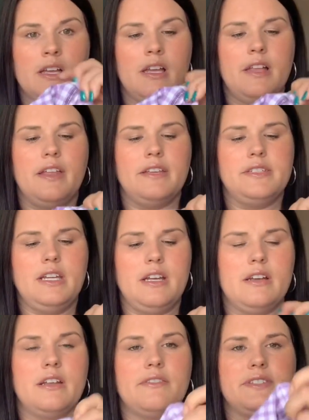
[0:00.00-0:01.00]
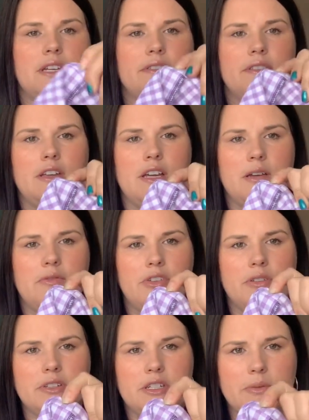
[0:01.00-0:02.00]
that's it. And I've
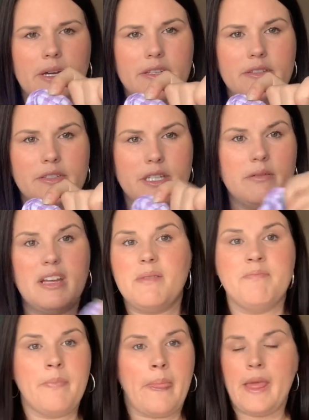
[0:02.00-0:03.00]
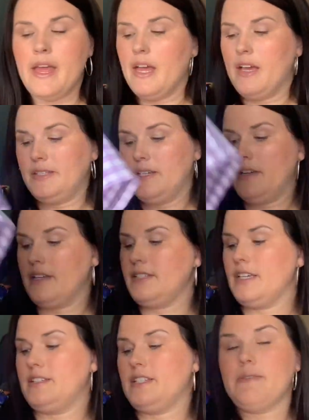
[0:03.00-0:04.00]
folded it twice and sewn it, and so that's
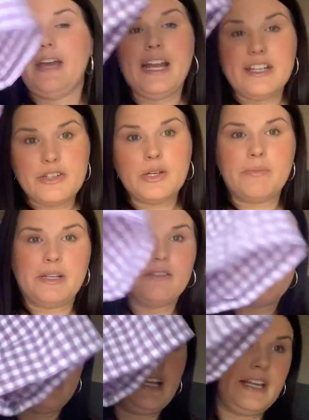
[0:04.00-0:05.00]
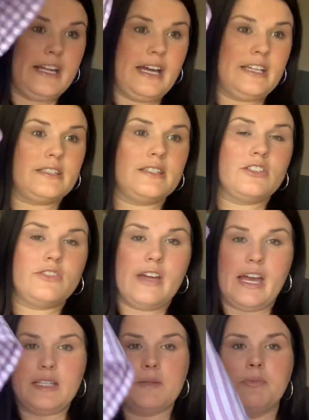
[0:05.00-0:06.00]
it. So it ended up being a really nice
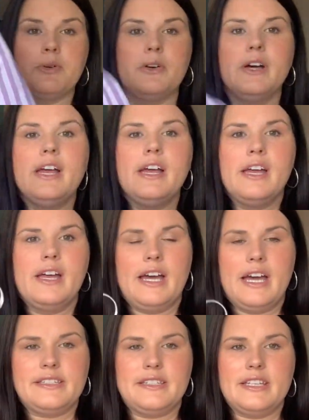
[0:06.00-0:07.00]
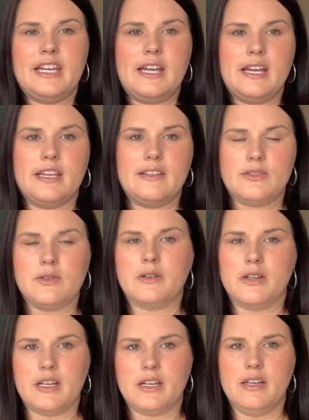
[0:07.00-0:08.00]
dress, but as I say, it
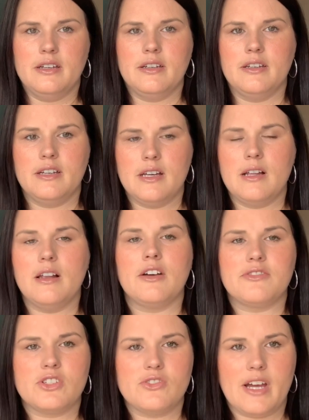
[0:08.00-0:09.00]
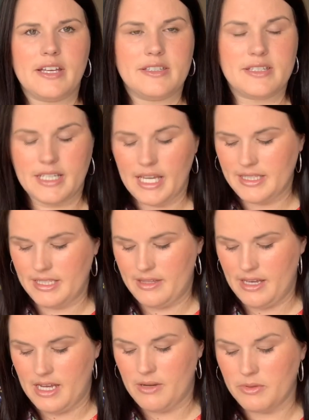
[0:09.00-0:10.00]
took a lot of stress to get it
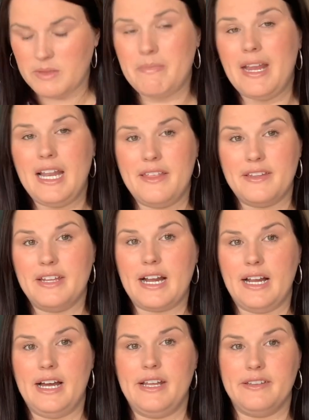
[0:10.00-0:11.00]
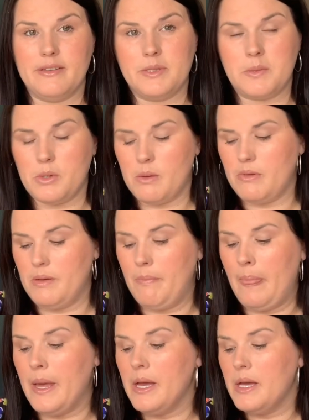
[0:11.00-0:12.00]
there. It was mainly the neckline that was the problem,
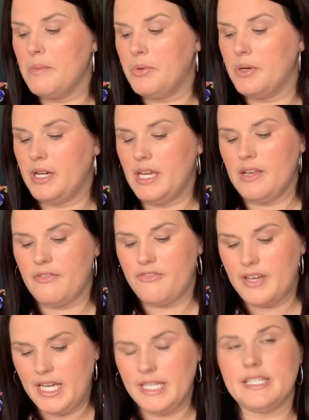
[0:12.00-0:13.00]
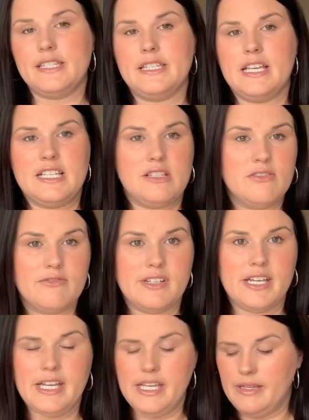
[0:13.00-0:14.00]
but it fits, it's
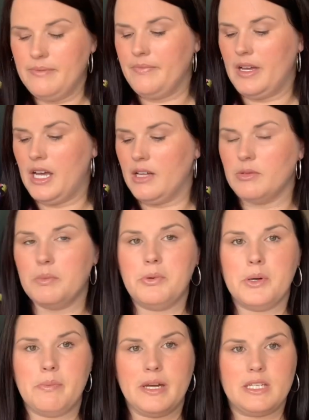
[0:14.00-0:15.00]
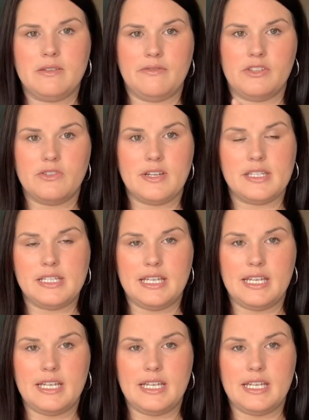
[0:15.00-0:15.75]
lovely. I will put a picture of the dress in